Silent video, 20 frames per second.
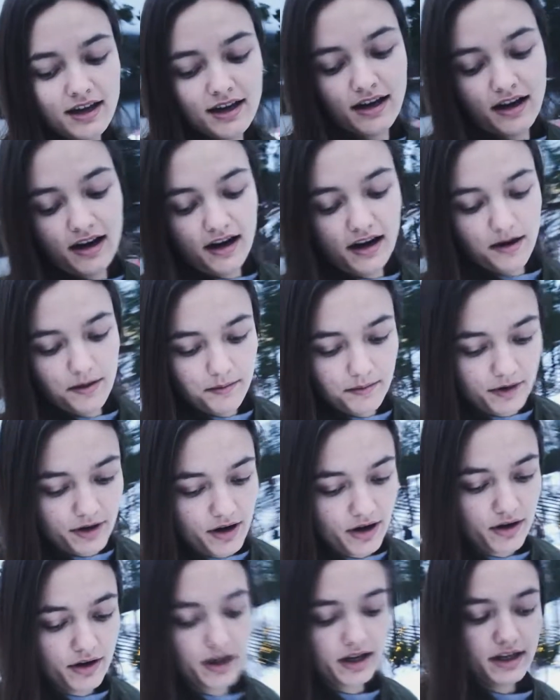We're
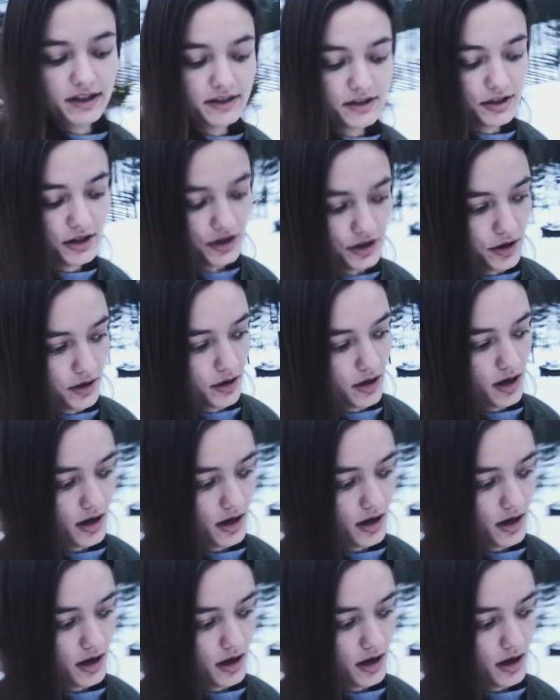going into,